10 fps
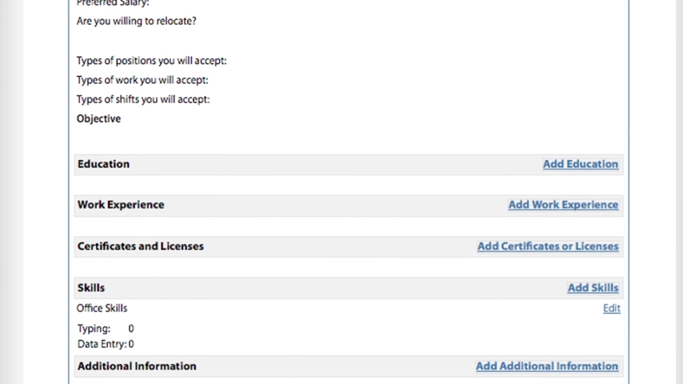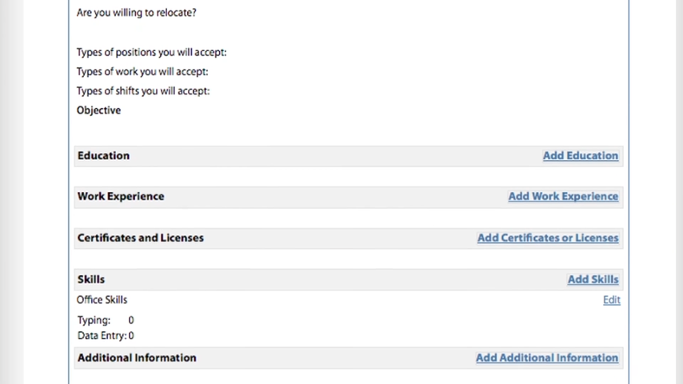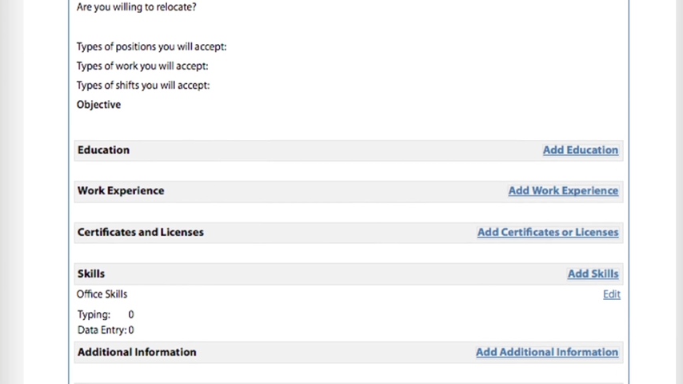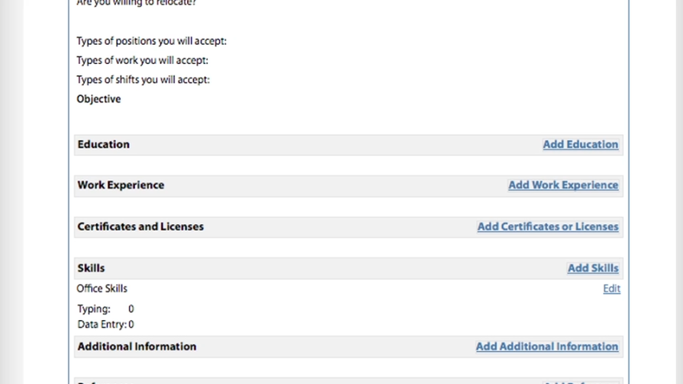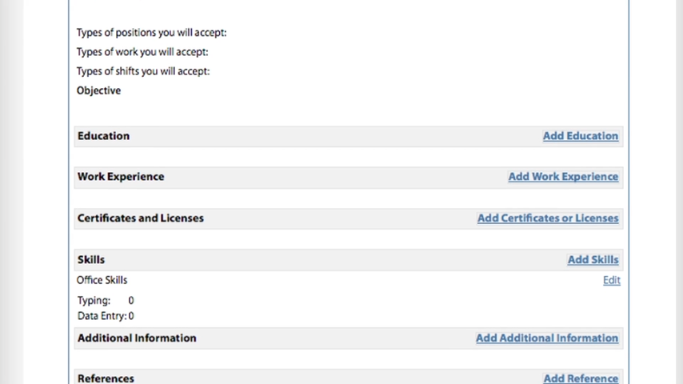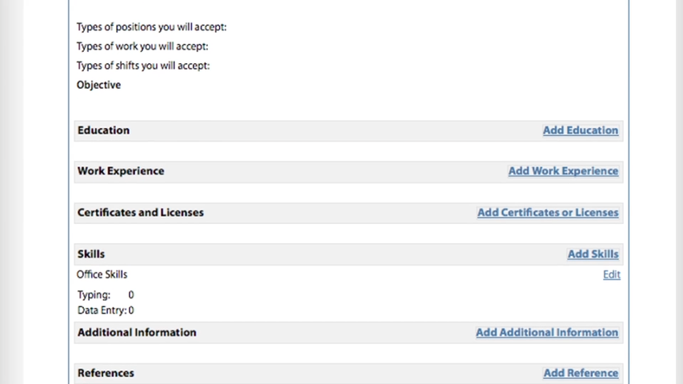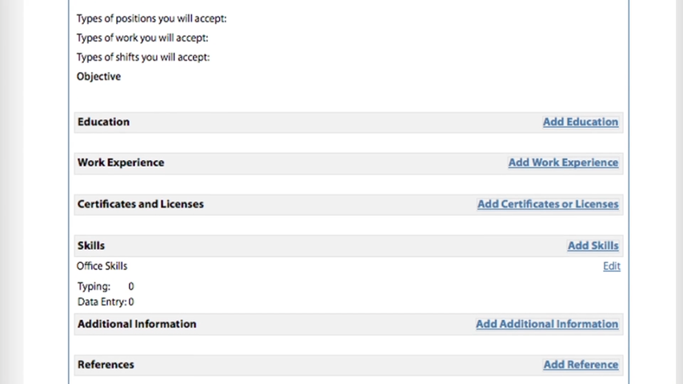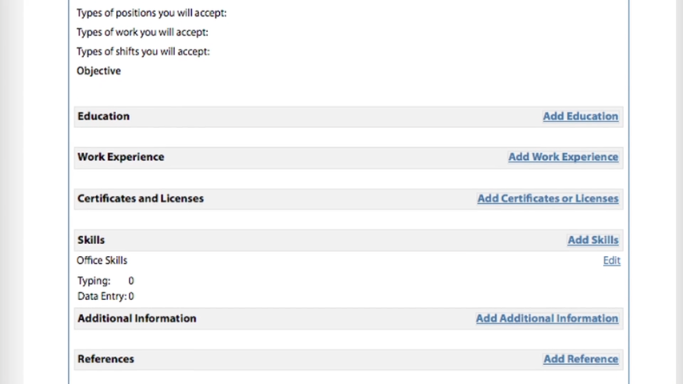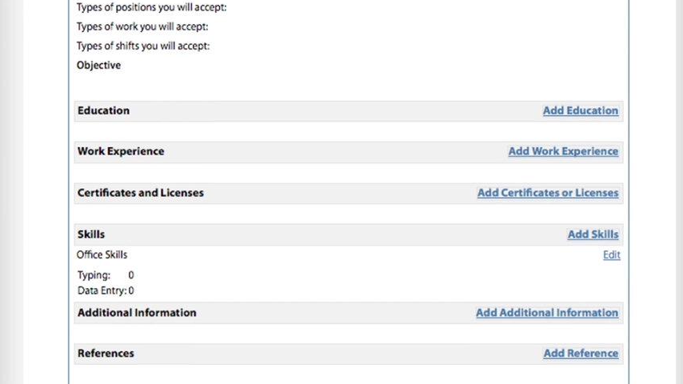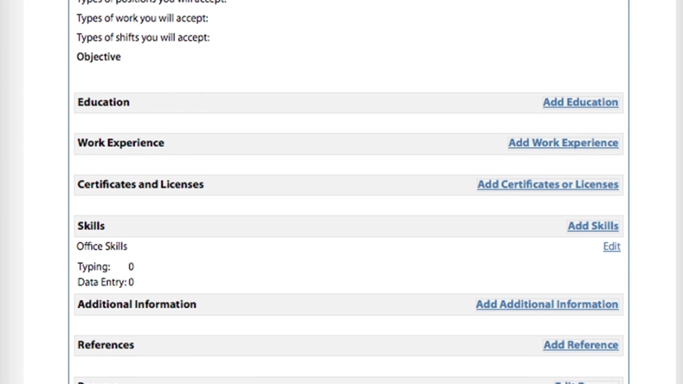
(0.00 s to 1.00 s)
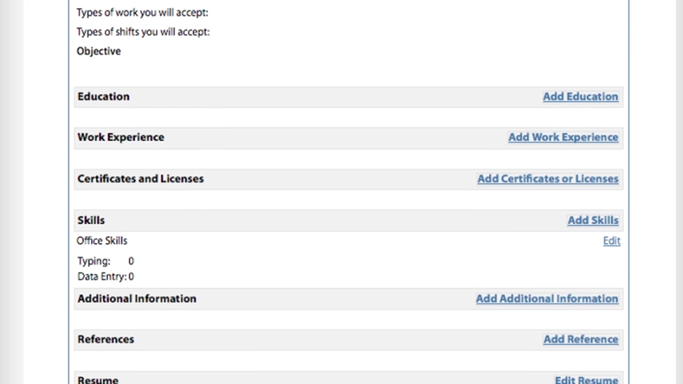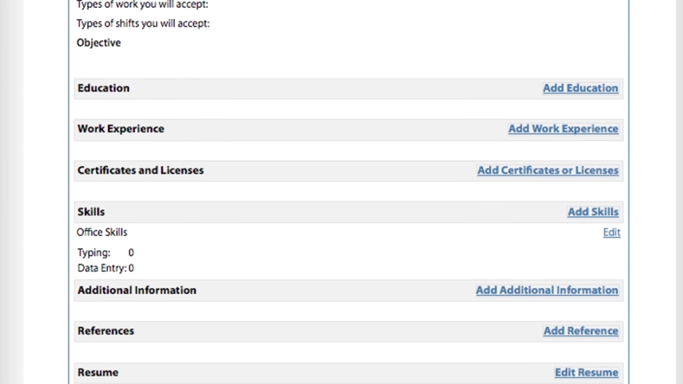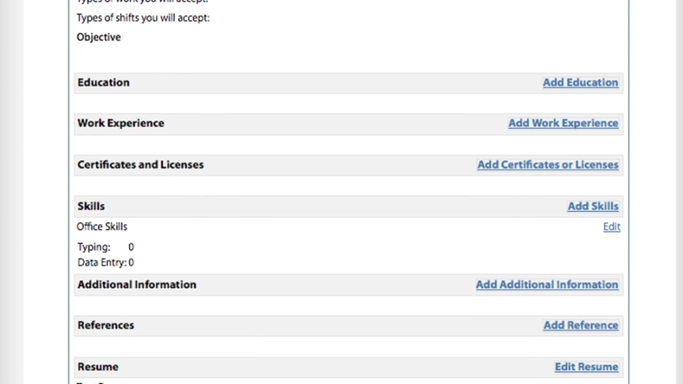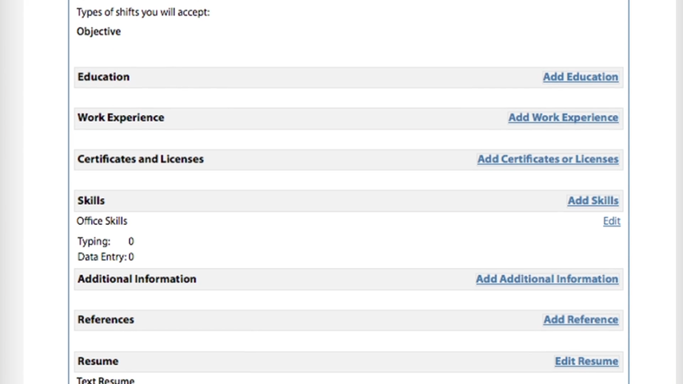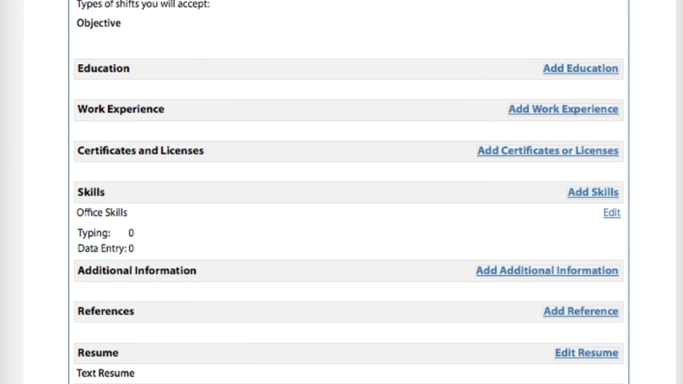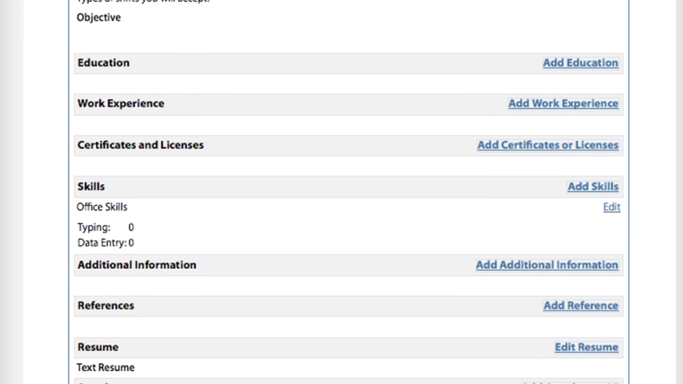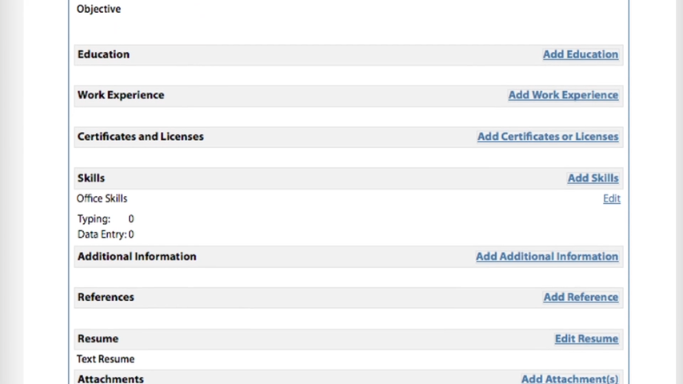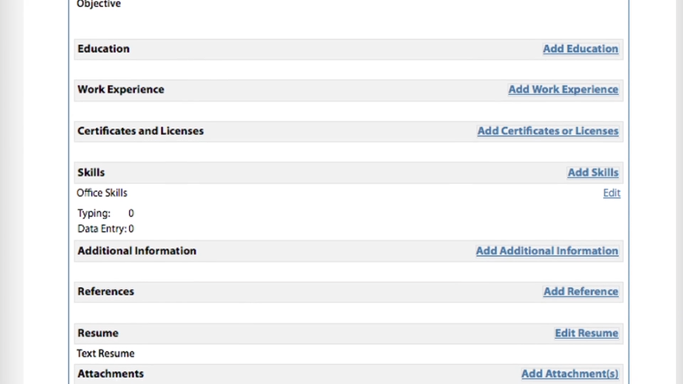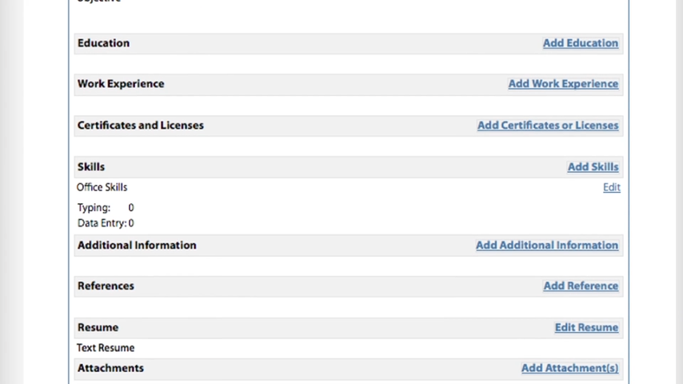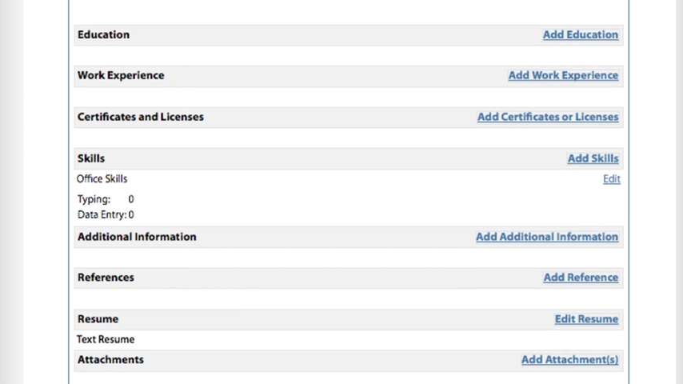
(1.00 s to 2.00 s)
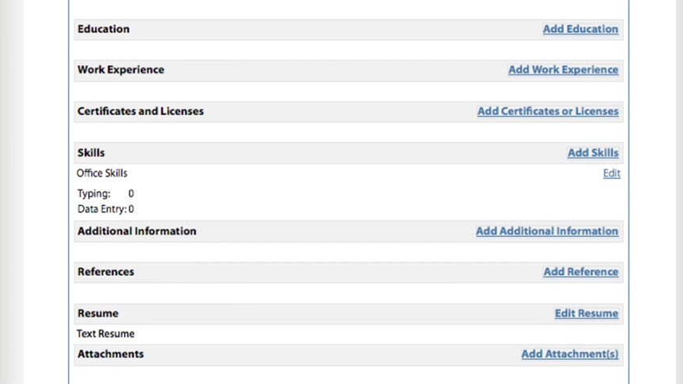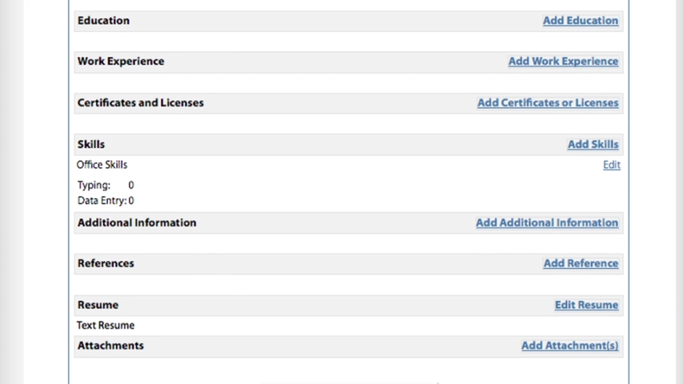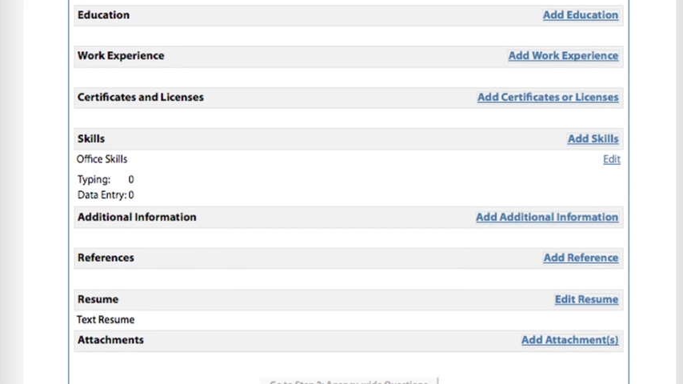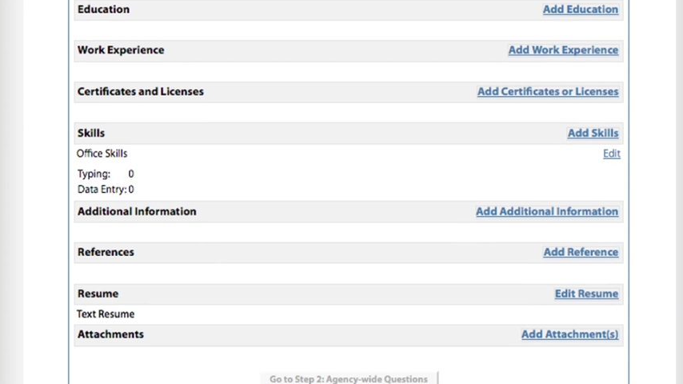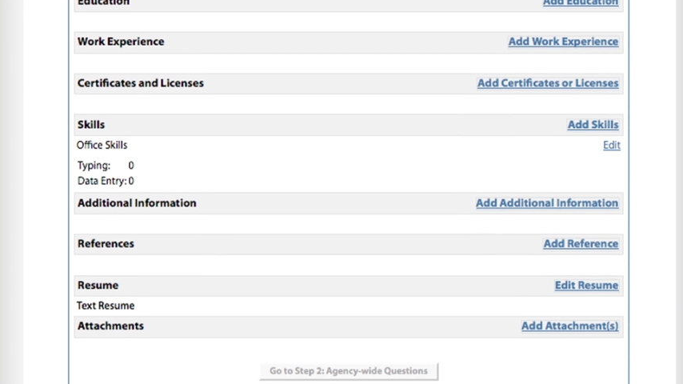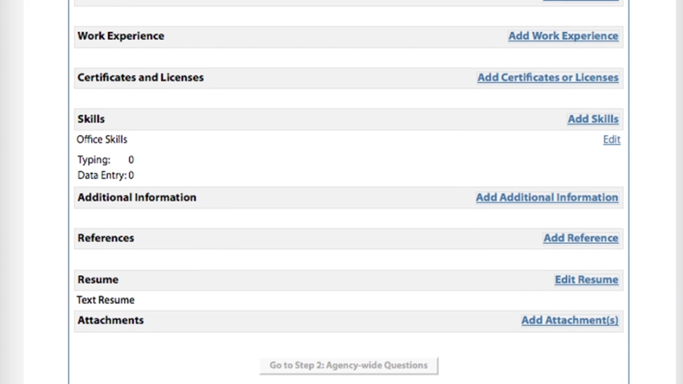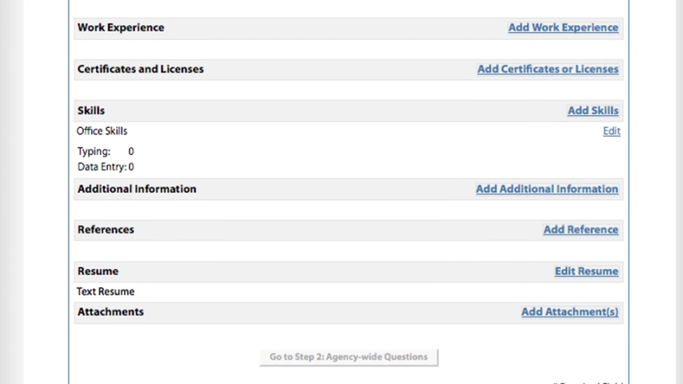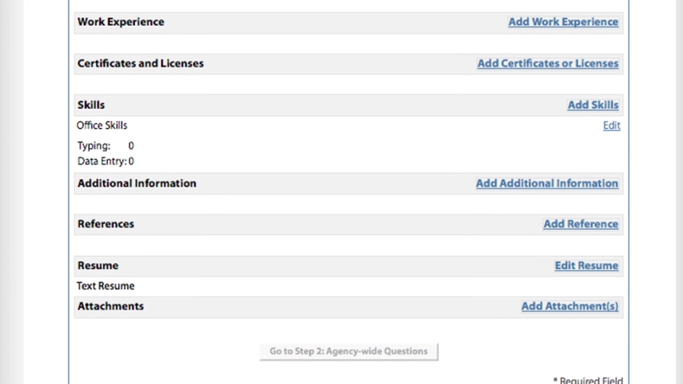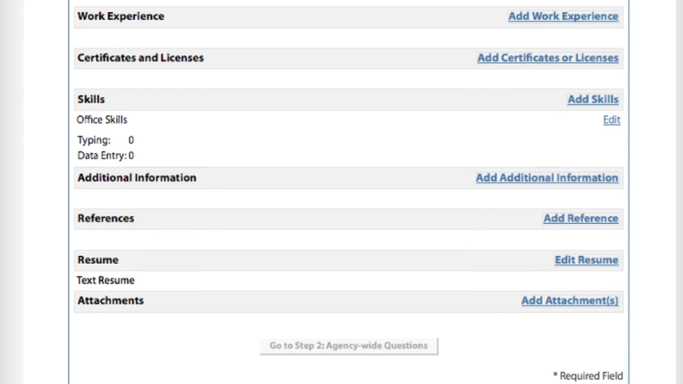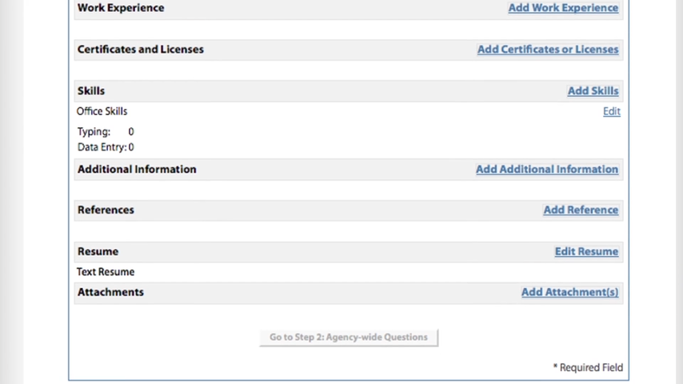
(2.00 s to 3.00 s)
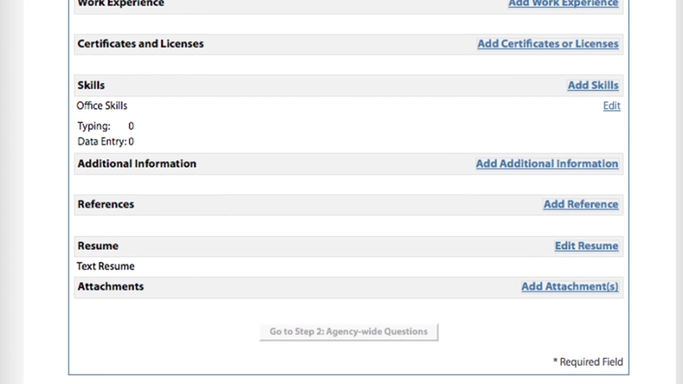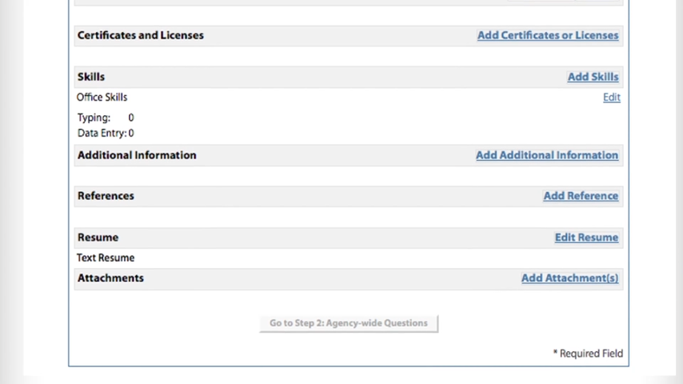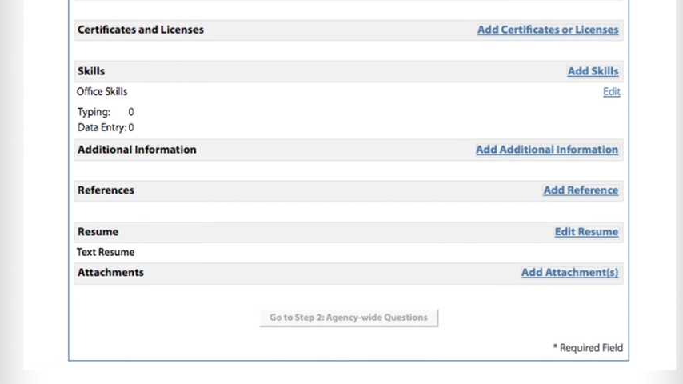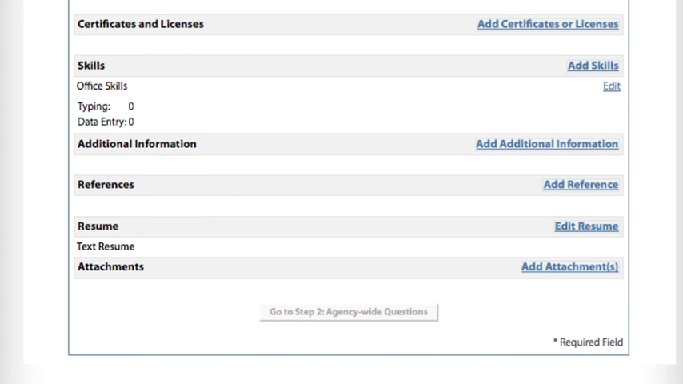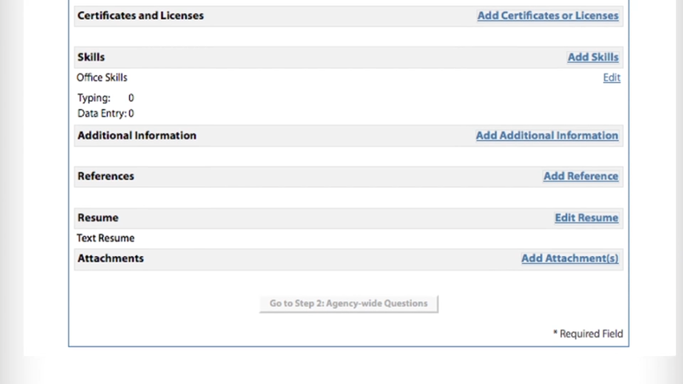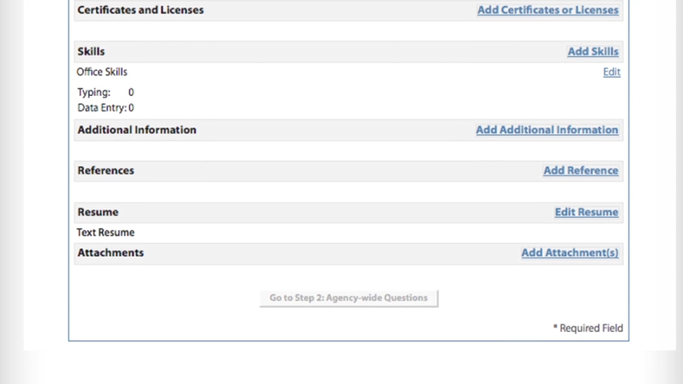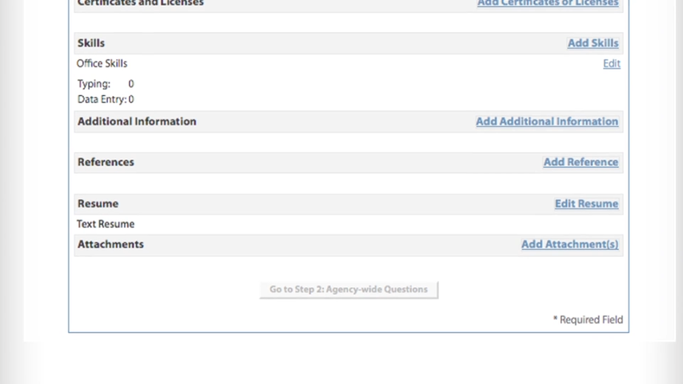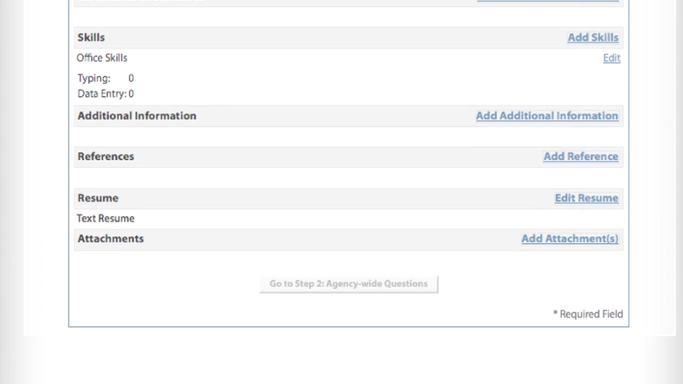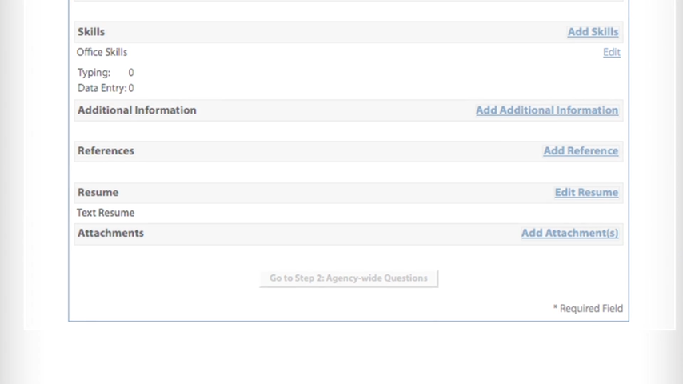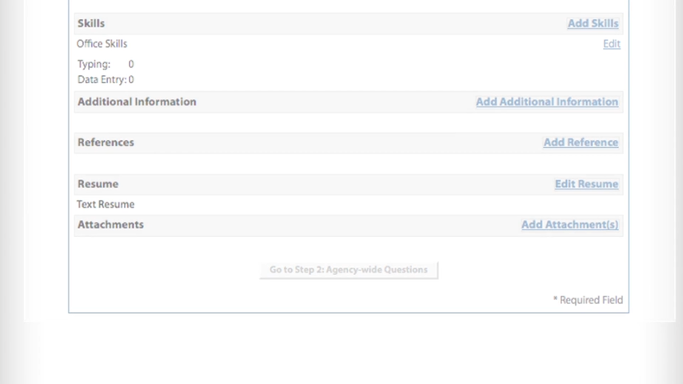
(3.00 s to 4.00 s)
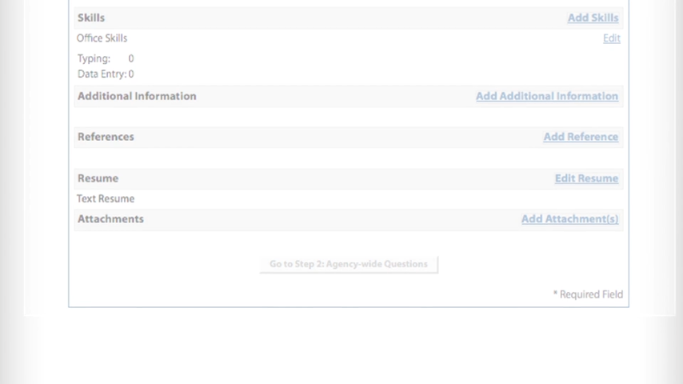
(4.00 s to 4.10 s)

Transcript: Nobody's mouth can be seen.